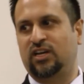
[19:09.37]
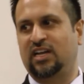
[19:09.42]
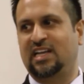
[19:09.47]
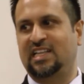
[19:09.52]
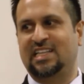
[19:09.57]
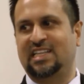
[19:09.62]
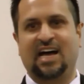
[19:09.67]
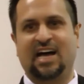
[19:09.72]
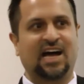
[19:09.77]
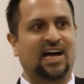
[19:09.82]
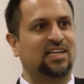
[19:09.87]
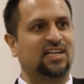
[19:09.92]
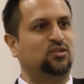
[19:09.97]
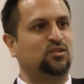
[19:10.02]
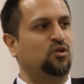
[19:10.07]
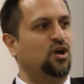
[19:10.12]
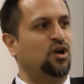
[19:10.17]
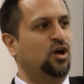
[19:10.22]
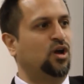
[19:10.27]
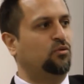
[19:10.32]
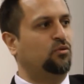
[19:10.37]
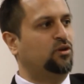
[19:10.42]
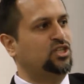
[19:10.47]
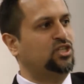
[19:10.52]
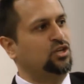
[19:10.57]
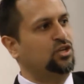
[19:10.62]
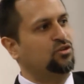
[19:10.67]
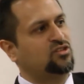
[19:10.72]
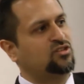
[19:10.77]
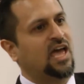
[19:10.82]
in the hut where
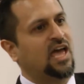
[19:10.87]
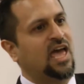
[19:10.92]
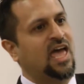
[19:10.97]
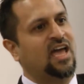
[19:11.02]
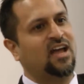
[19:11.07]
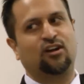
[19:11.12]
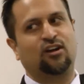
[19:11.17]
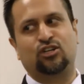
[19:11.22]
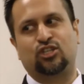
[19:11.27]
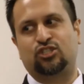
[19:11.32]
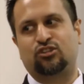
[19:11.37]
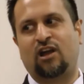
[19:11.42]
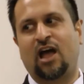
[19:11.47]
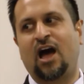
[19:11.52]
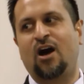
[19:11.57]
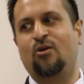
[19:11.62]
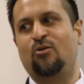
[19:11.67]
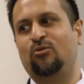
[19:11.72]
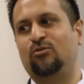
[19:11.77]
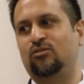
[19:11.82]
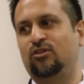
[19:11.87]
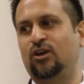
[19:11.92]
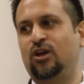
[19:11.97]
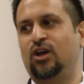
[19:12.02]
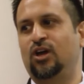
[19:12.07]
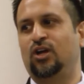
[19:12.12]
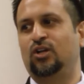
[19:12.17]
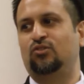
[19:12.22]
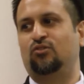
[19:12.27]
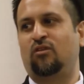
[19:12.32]
she used to hang a shroud
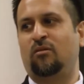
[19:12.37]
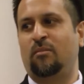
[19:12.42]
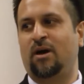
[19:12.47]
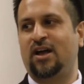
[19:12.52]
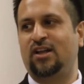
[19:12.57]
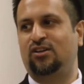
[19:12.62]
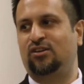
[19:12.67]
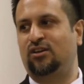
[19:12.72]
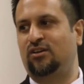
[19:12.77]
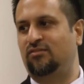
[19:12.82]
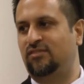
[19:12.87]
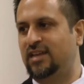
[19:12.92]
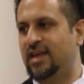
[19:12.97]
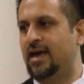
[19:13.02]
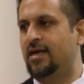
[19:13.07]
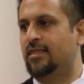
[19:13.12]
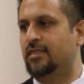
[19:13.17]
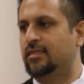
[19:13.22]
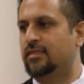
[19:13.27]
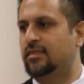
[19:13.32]
to remind her of death.